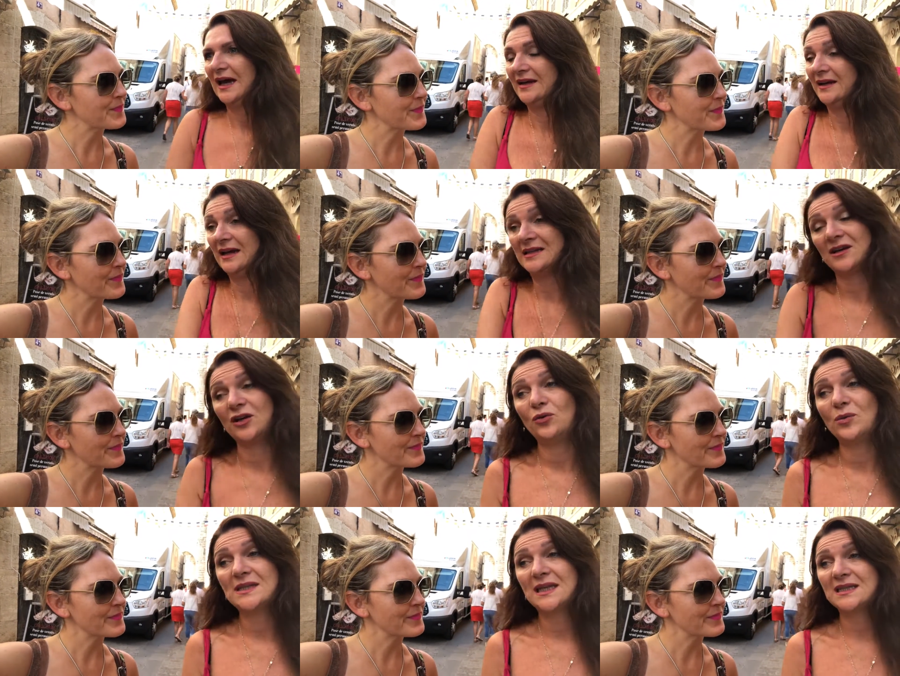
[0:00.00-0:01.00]
Speaker 1: And as
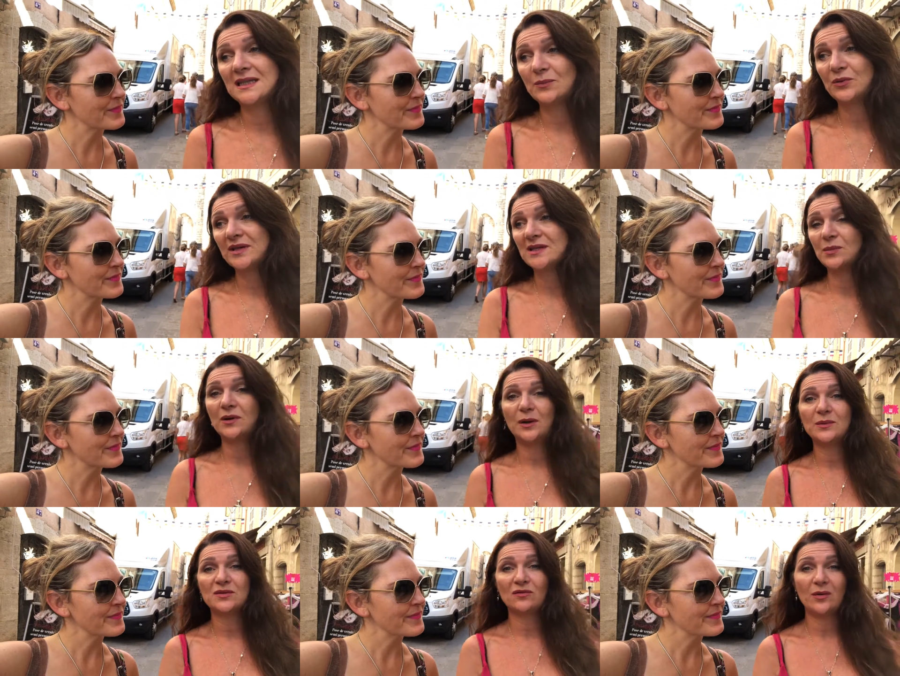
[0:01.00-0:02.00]
I always said to the priest
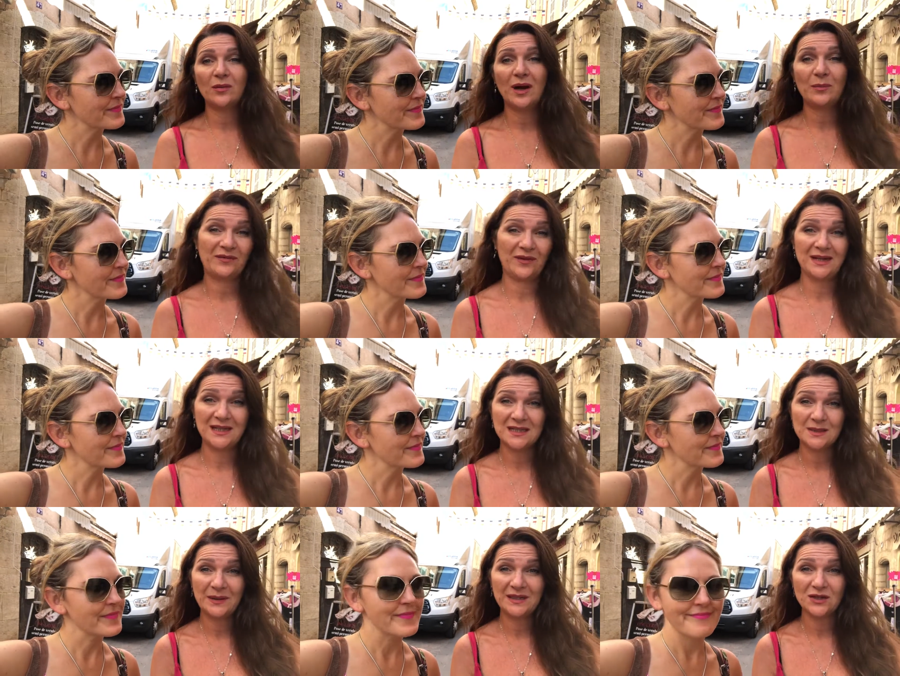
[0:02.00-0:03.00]
when I was growing up, if I
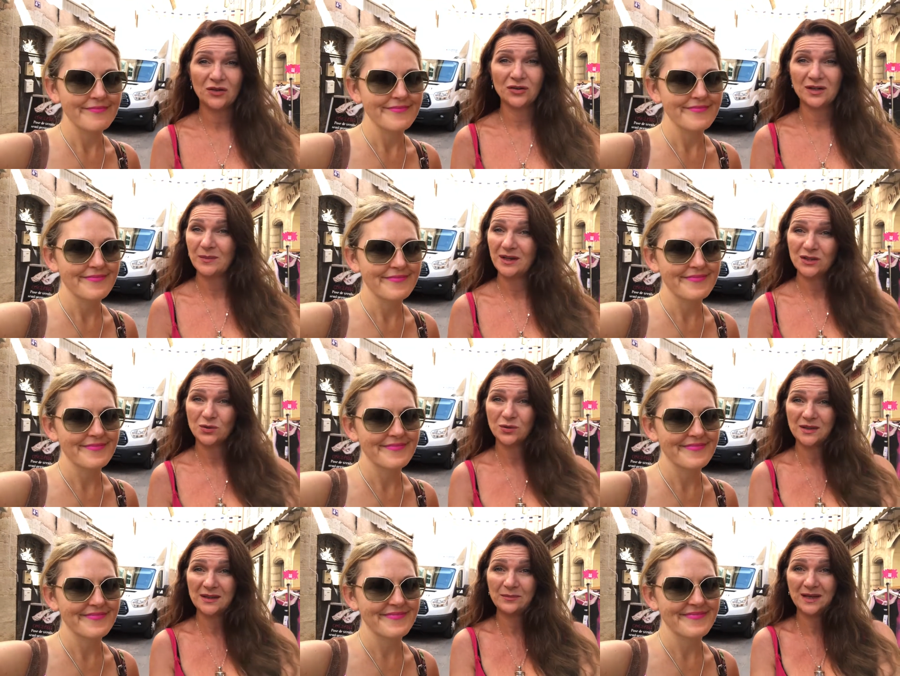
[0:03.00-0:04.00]
need to speak to God, I'm going to
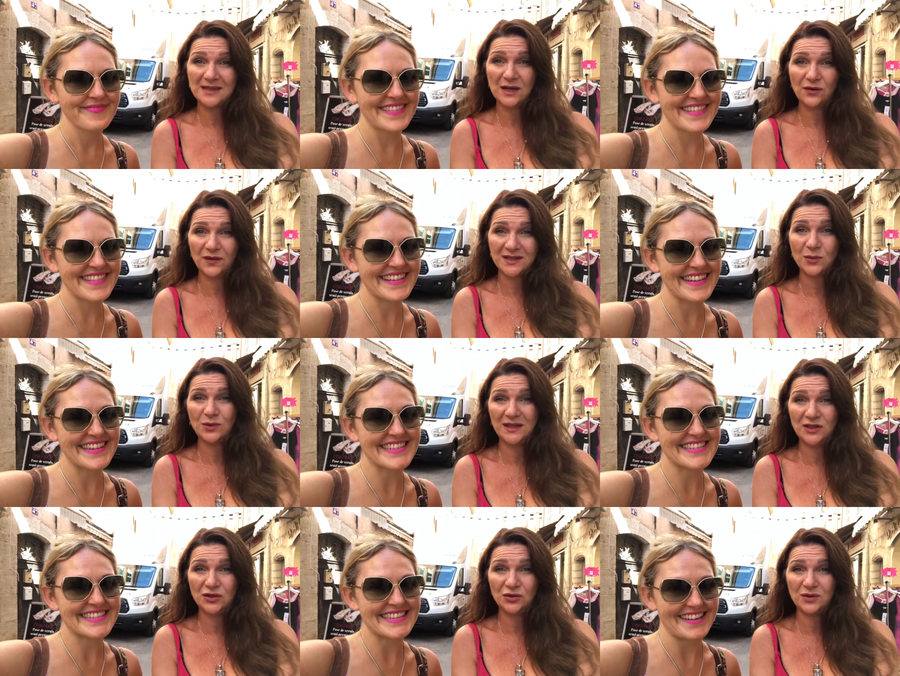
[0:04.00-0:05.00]
talk to Him myself. I
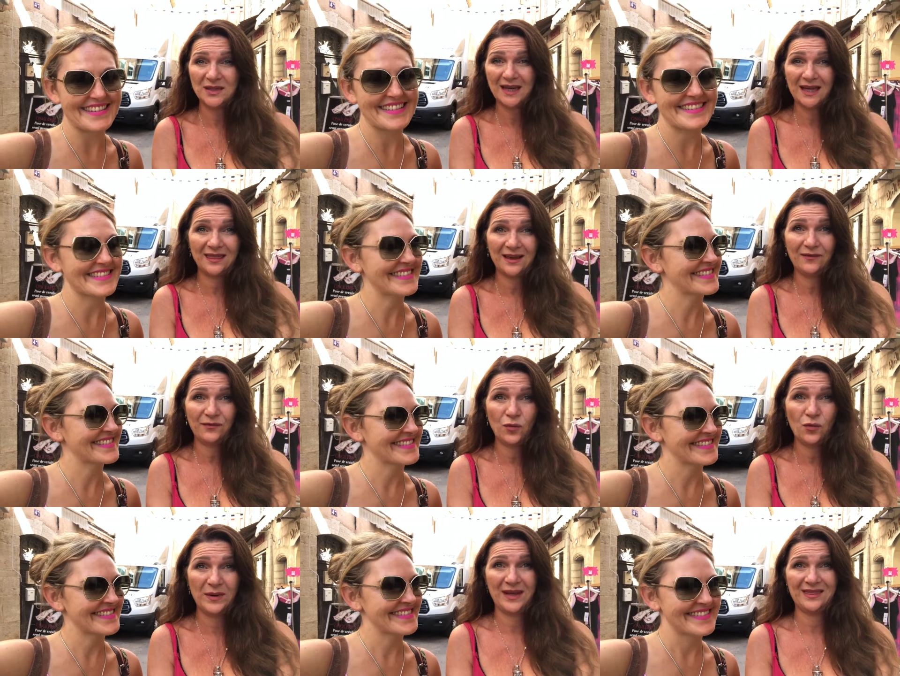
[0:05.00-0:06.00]
don't exactly. need you to get there
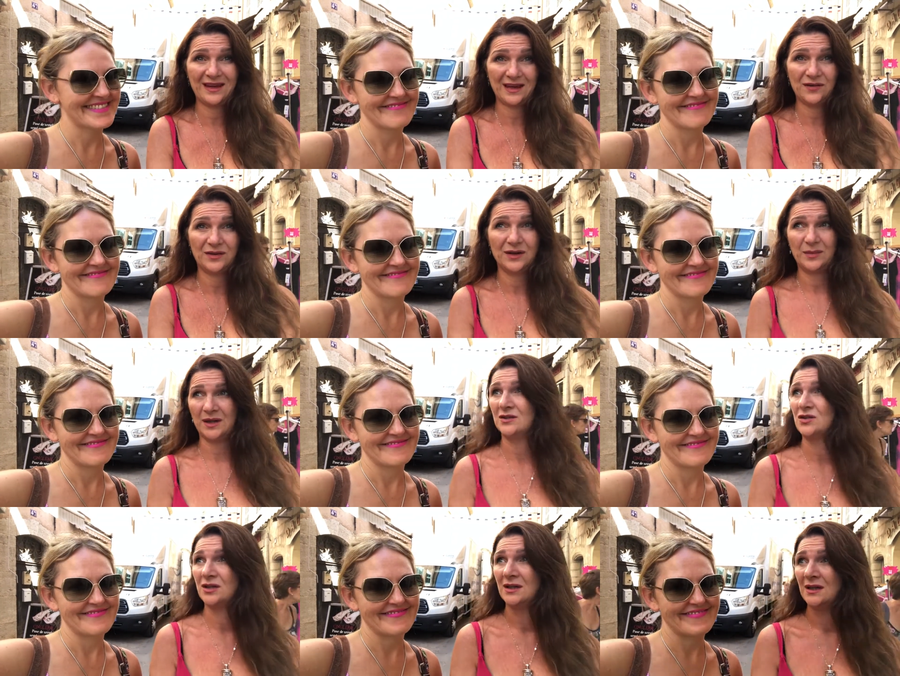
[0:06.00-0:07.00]
for me. Thank you very
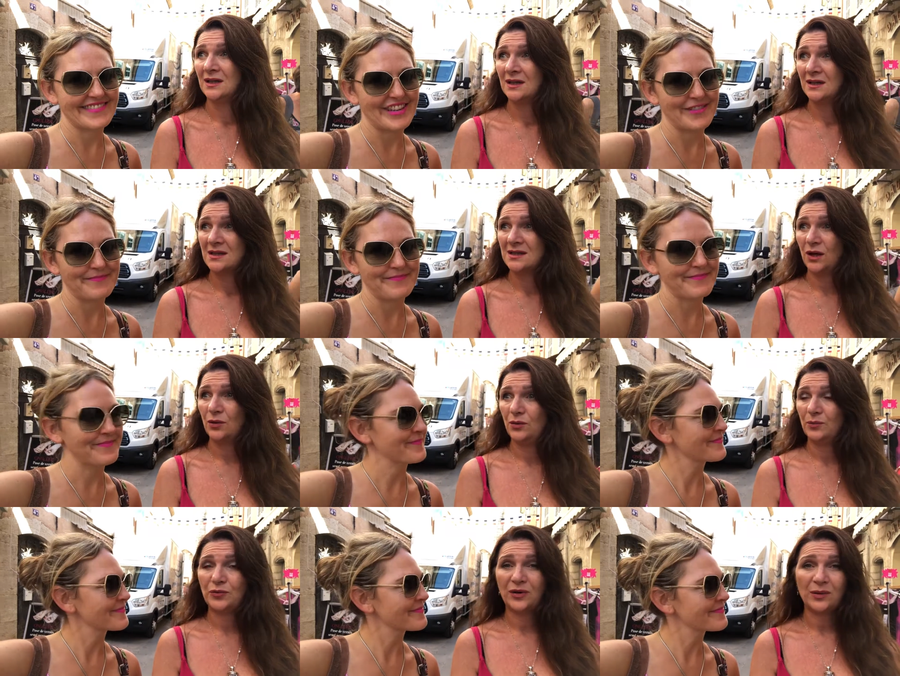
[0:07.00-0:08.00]
much. Yeah.
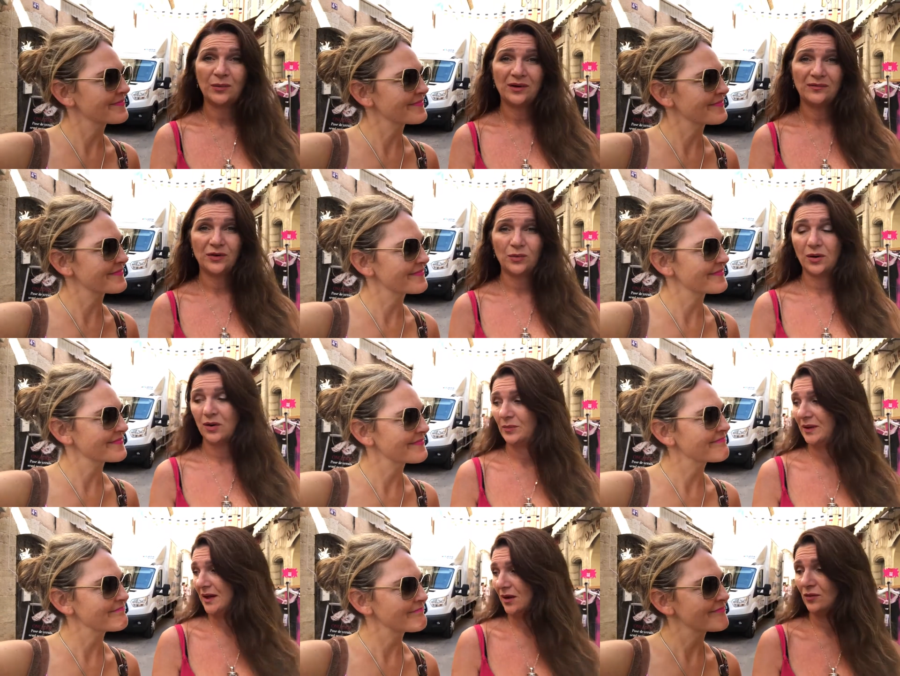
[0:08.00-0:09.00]
So pray wherever you
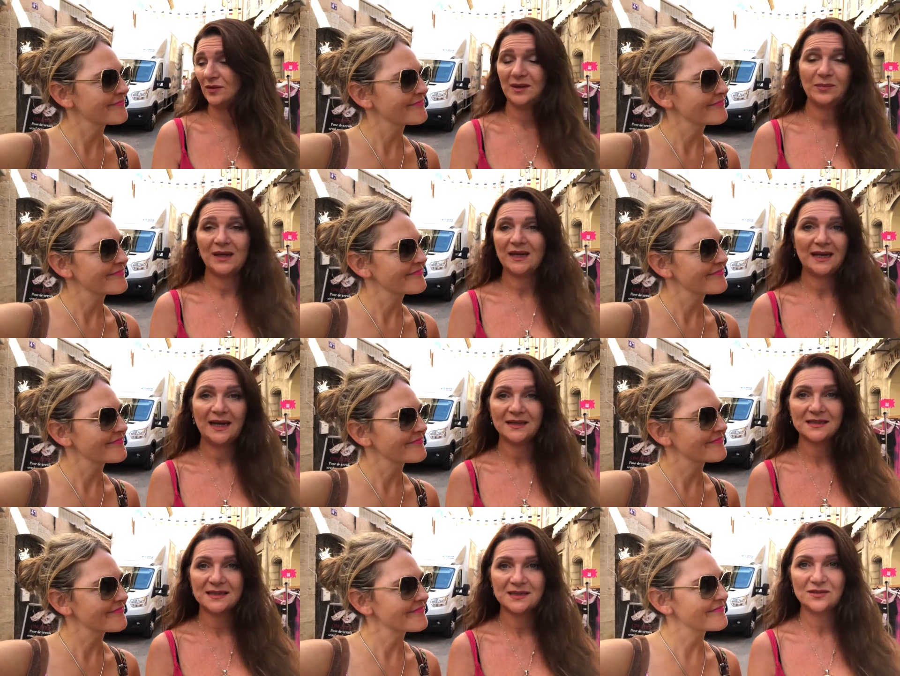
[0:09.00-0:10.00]
are. Be holy. Be
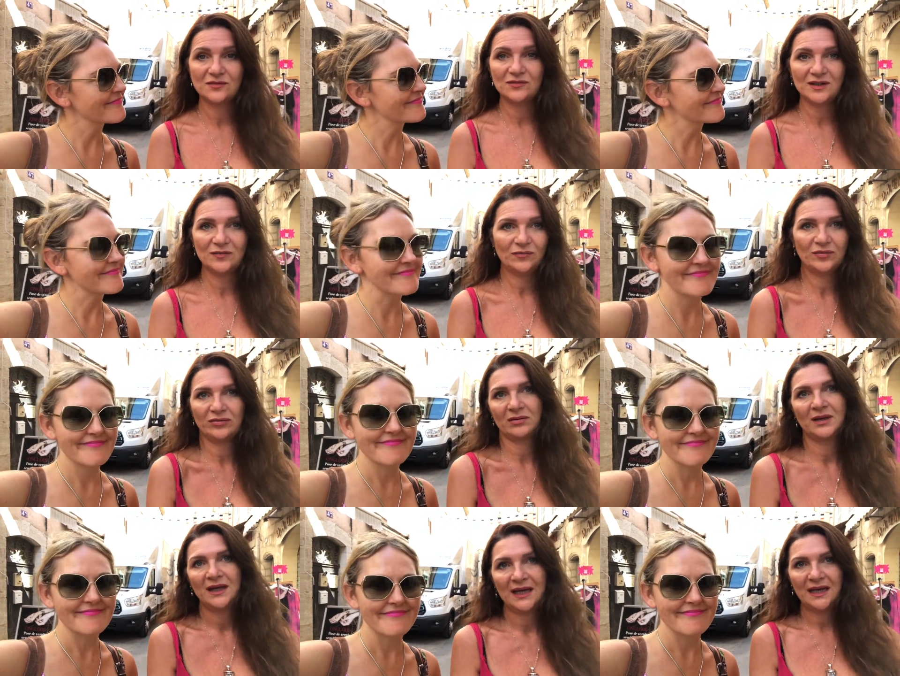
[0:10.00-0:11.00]
connected.
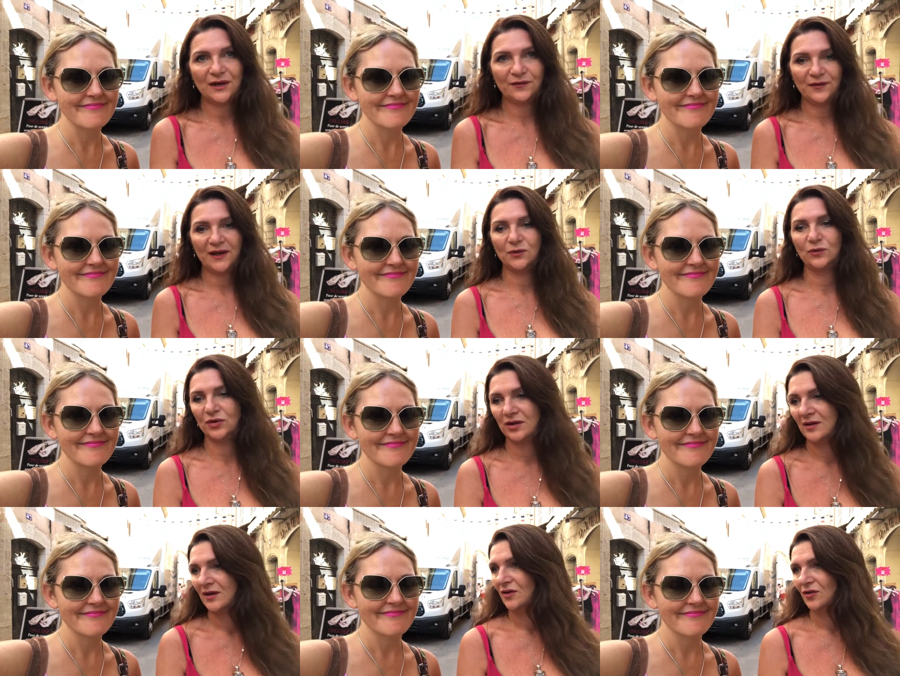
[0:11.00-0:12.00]
In a
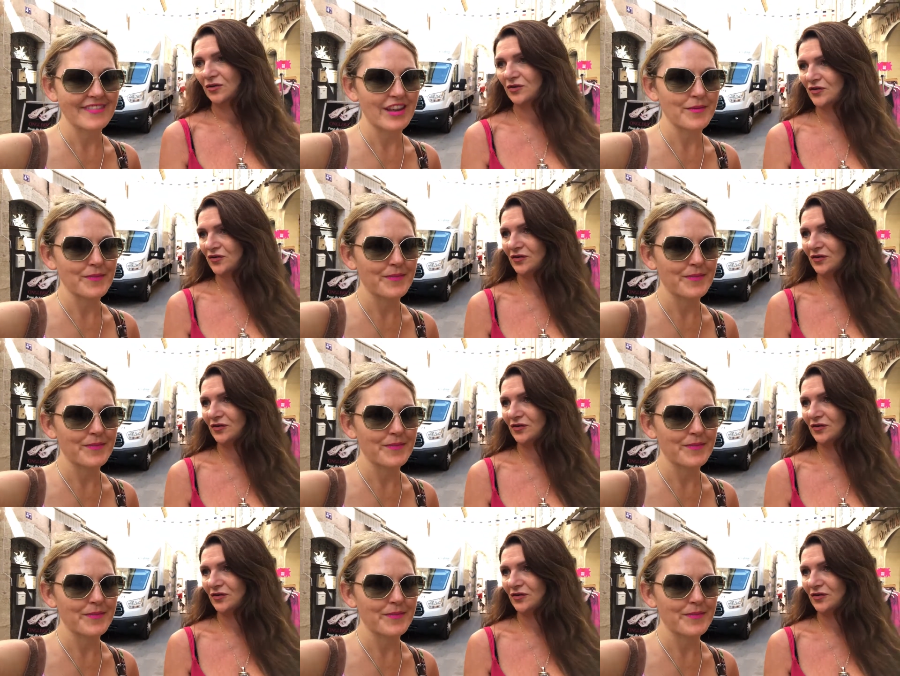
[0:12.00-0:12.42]
field on yeah.